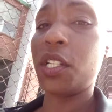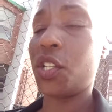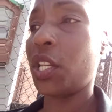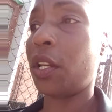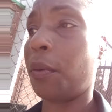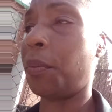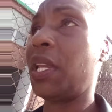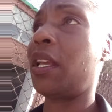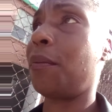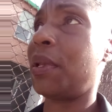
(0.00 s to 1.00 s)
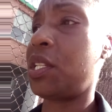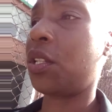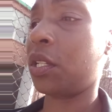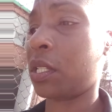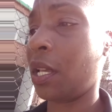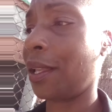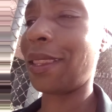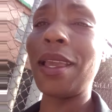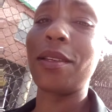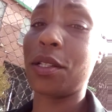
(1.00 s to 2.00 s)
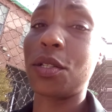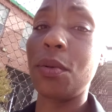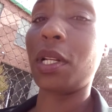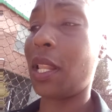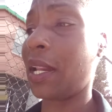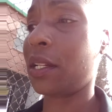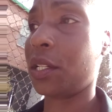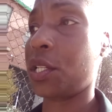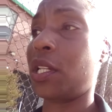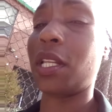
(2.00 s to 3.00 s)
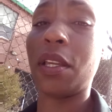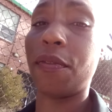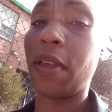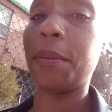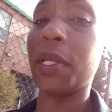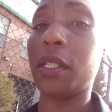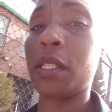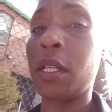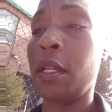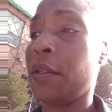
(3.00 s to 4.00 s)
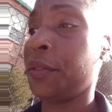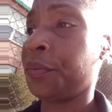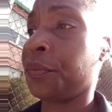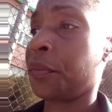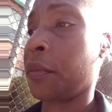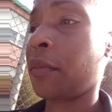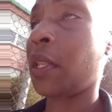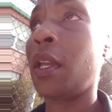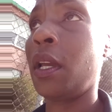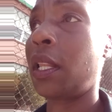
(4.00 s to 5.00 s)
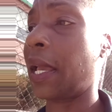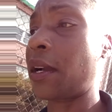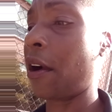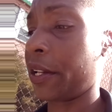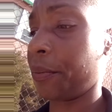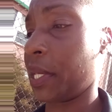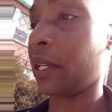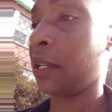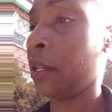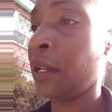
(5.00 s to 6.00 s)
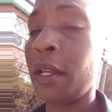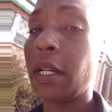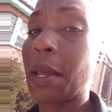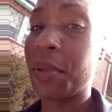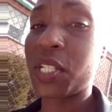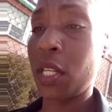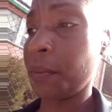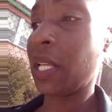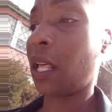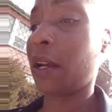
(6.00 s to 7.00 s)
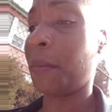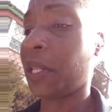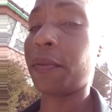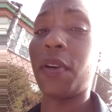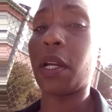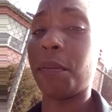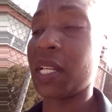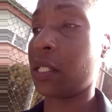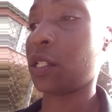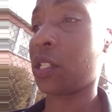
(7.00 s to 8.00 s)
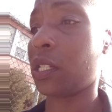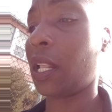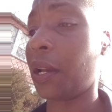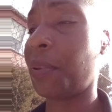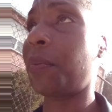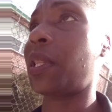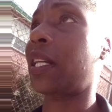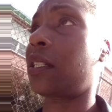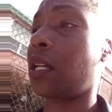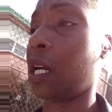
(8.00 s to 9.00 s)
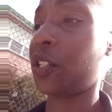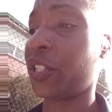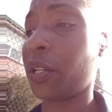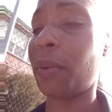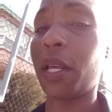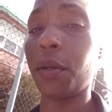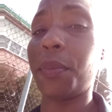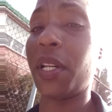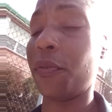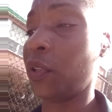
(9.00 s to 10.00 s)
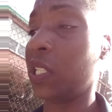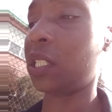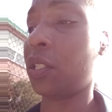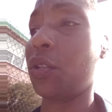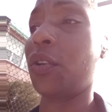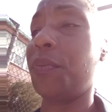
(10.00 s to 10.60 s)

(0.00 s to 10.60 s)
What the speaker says: and shit or being bitches, they just doing a lot of this shit to get famous. Like Cardi B. That bitch give me a lot of motherfucking messages. A lot of people like to talk shit about her. But if you listen to her